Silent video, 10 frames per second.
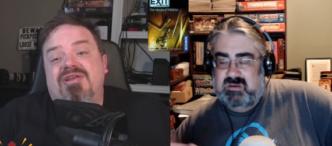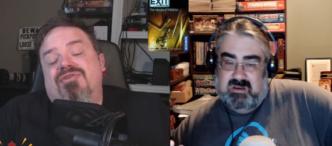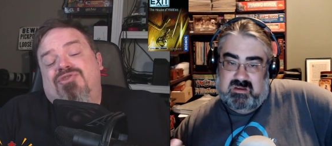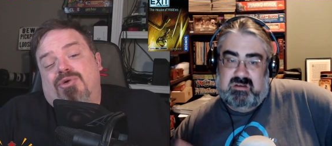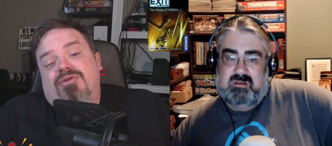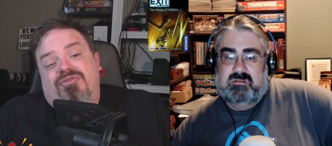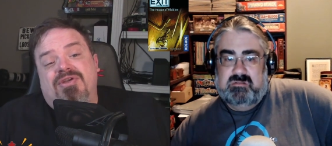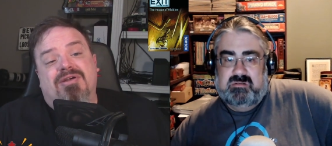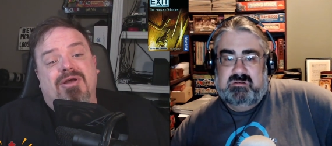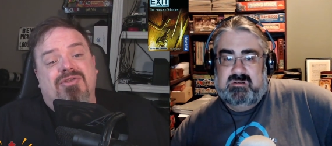Speaker 1: that you sort of
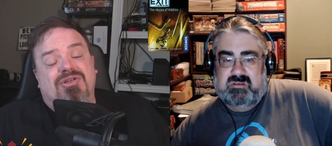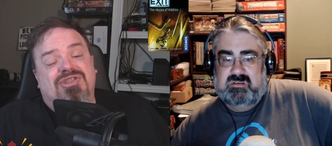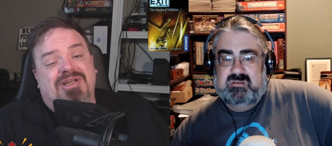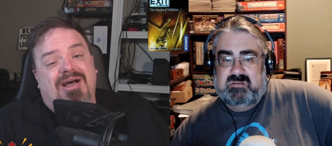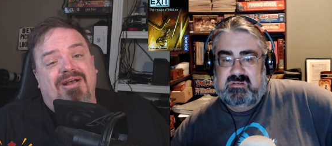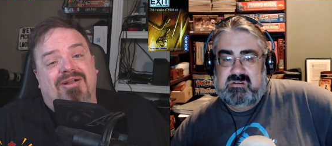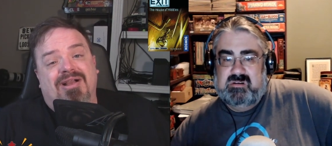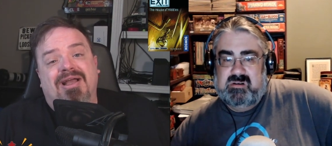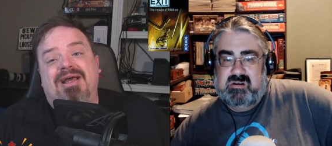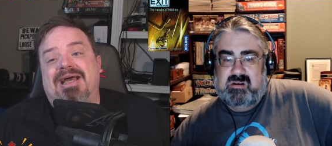figured out their
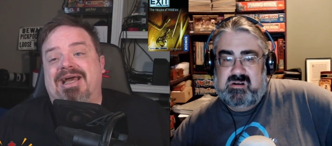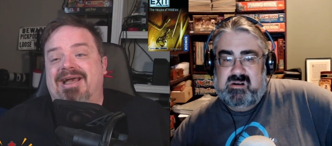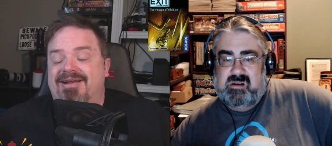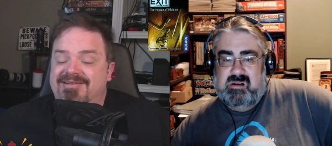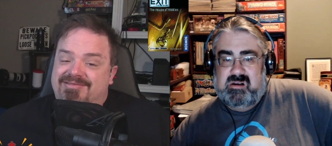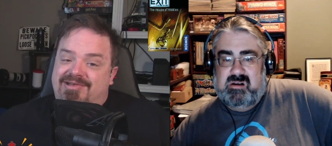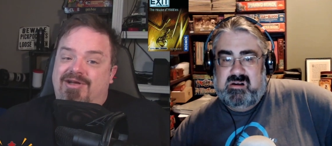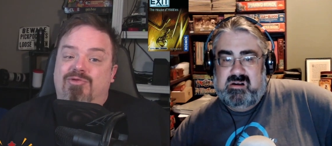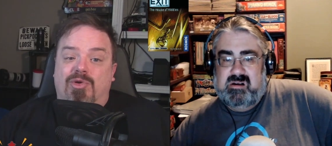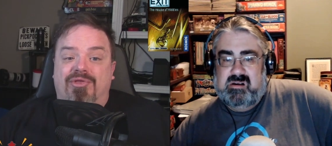style and
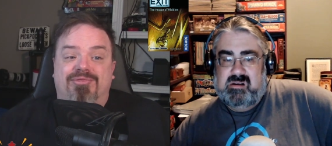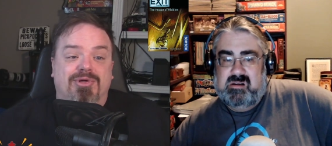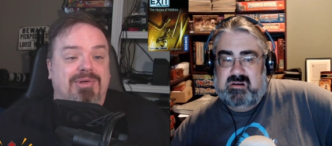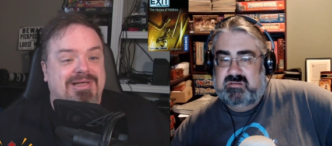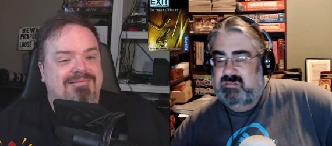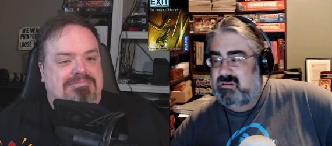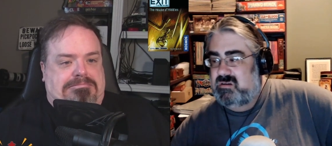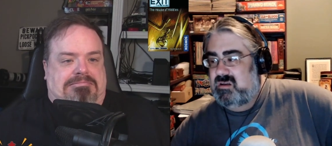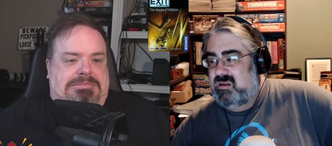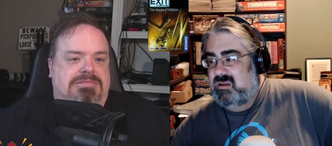can roll through it
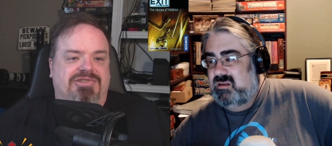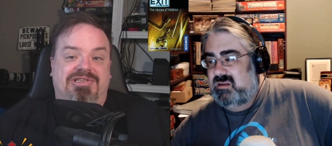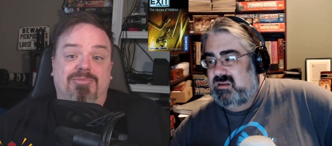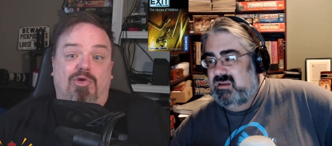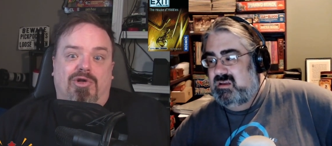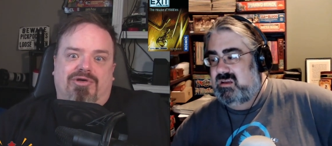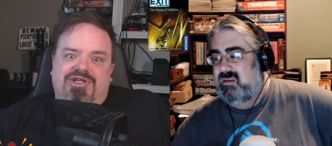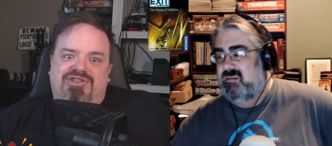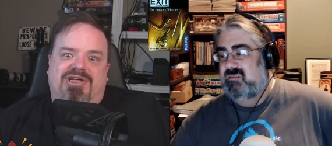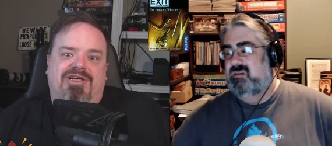
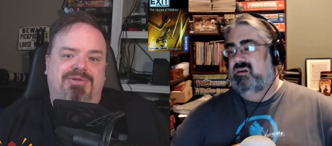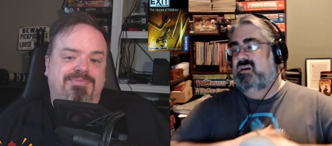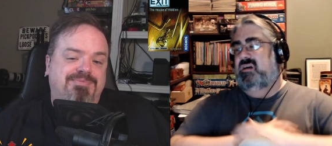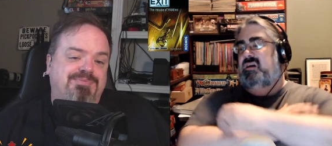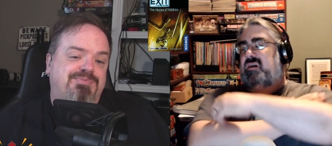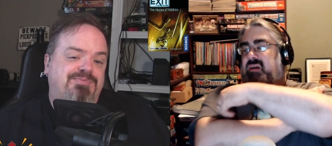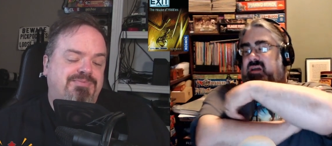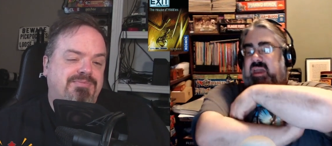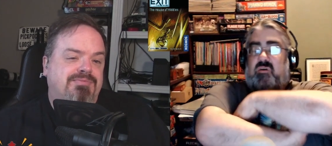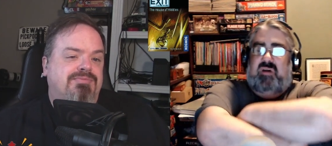steamroller style?
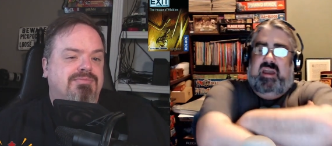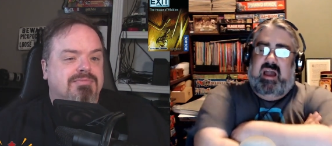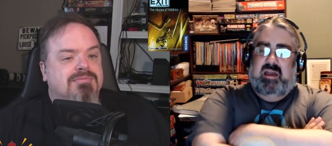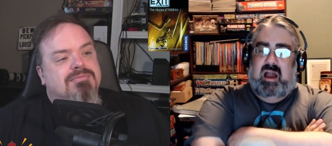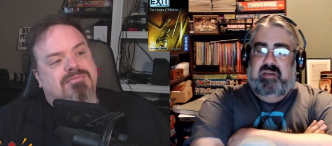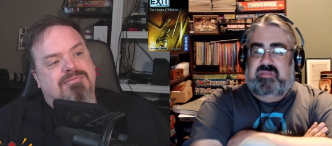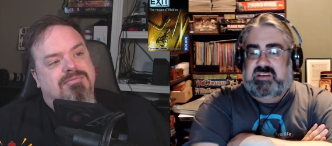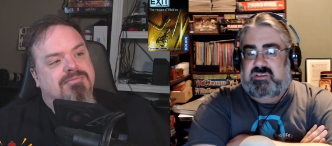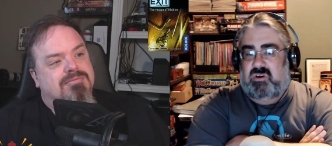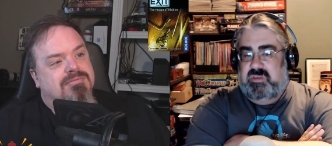
Speaker 2: In a way, I, I,
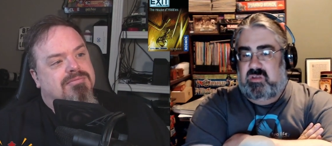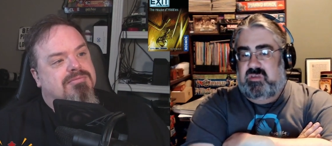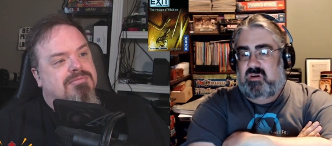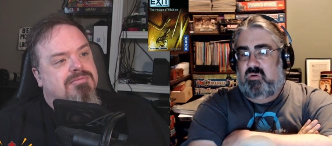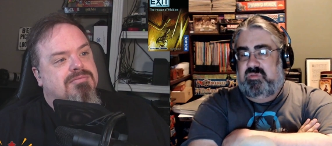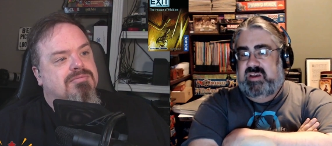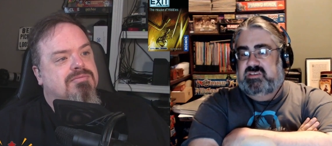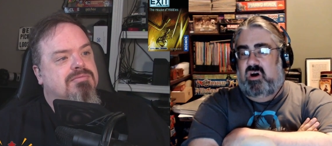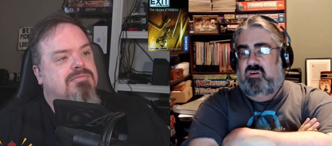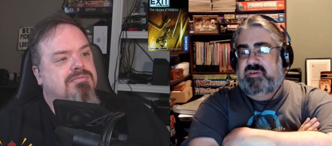think so. The, the whole thing
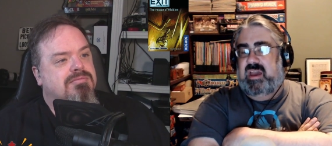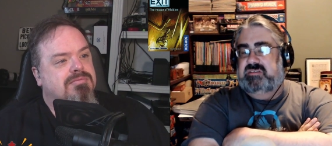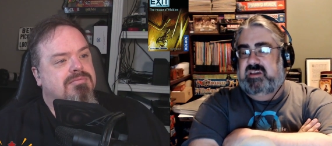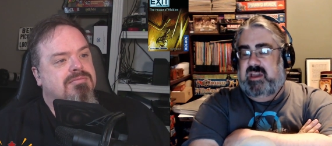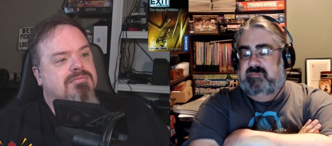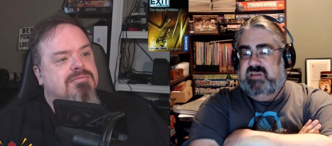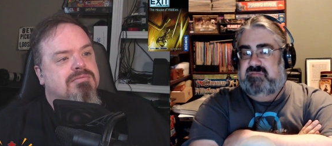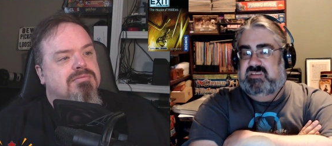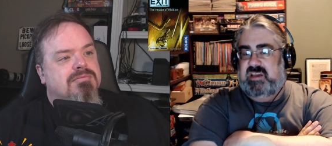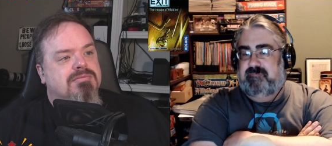is all the exit games
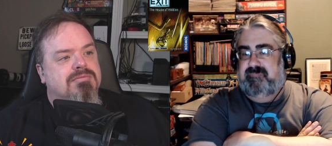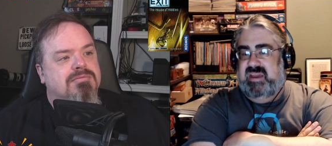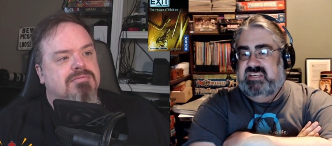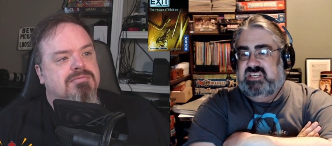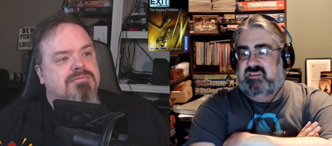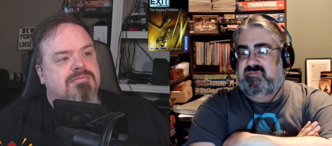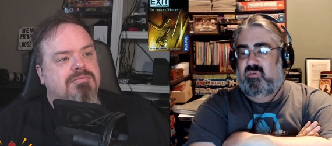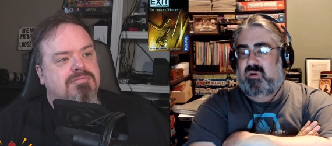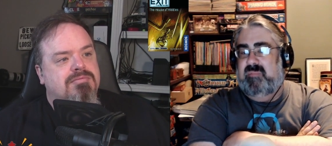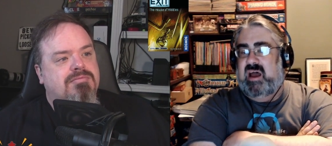have the same basic
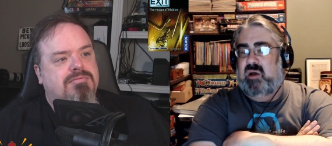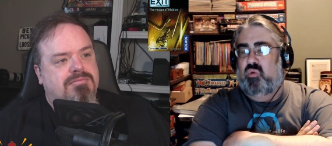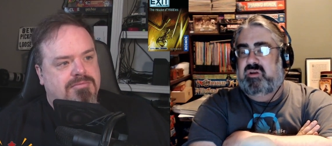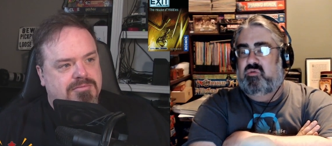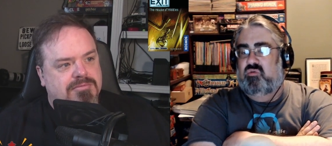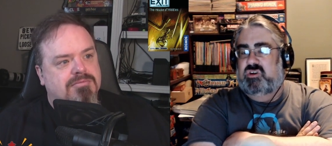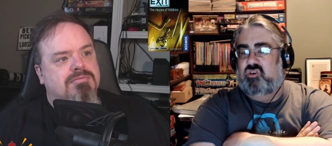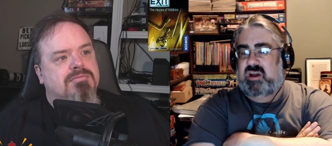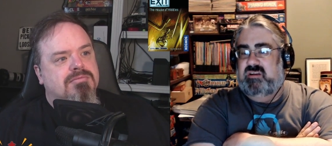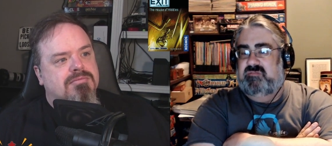format where you were
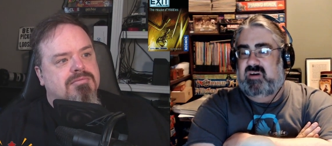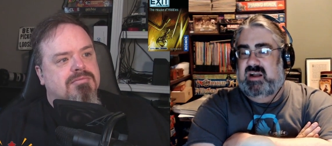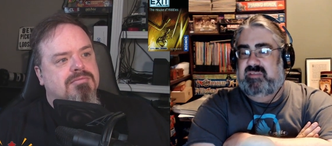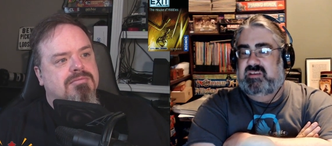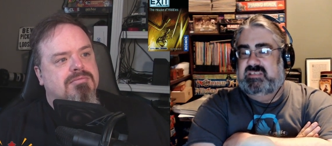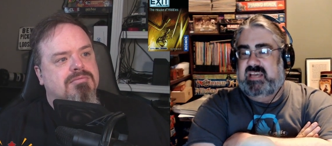trying to find the